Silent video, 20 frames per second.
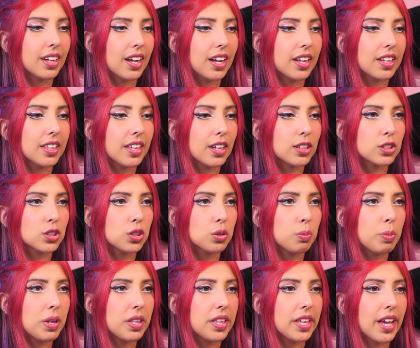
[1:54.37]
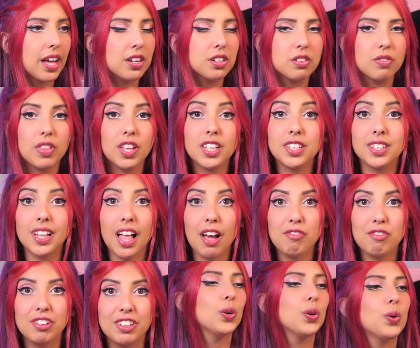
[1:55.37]
and that should be the end of this
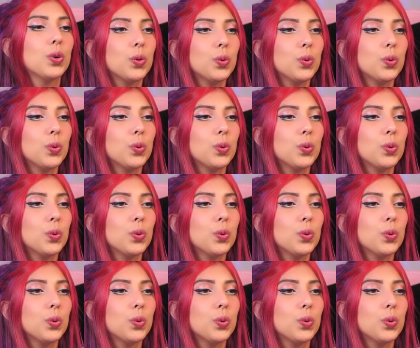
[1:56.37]
level.